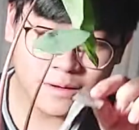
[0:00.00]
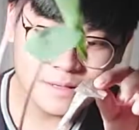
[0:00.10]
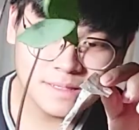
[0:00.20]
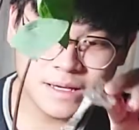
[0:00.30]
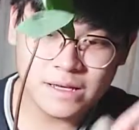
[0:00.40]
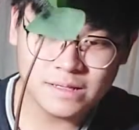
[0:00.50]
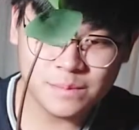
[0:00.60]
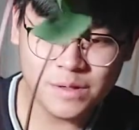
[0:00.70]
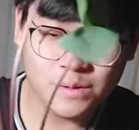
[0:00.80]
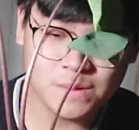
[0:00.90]
is like
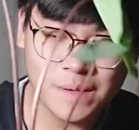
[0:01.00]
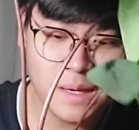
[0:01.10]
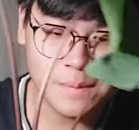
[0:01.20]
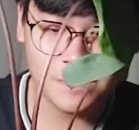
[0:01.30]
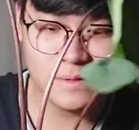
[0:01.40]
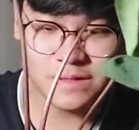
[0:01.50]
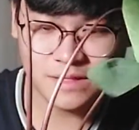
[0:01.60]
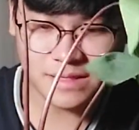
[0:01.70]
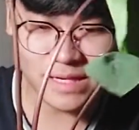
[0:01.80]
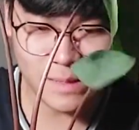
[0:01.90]
some newspapers
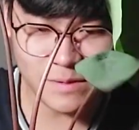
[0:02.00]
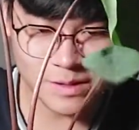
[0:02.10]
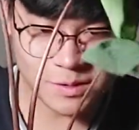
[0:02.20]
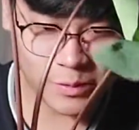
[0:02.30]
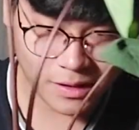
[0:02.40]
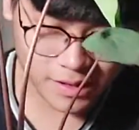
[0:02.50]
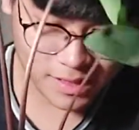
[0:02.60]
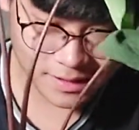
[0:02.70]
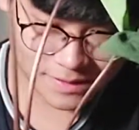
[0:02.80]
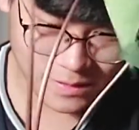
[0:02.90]
just to keep the soil
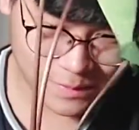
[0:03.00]
in, so